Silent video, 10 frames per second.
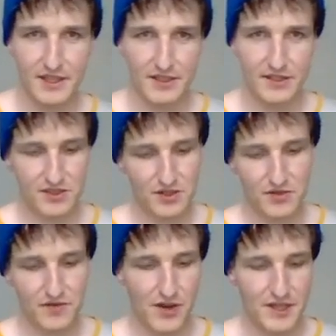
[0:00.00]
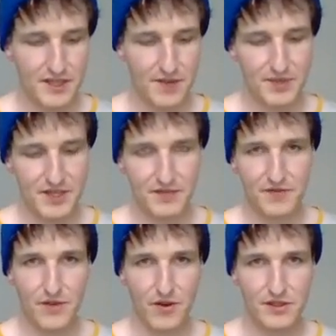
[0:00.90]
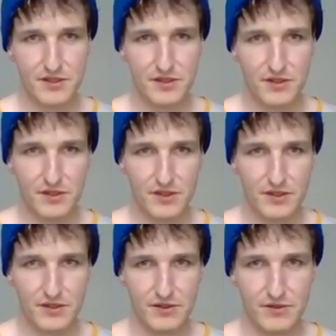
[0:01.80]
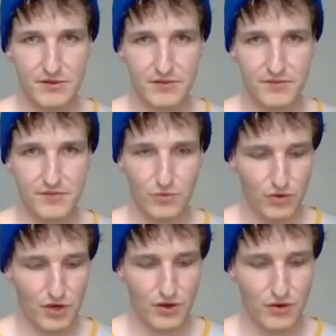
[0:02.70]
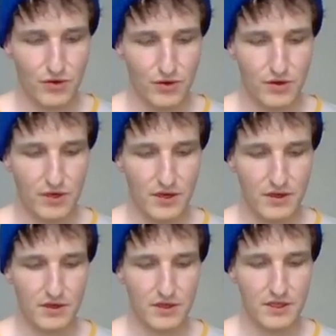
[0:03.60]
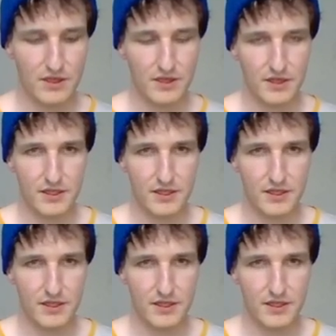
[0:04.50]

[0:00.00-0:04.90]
So for example, the first row, or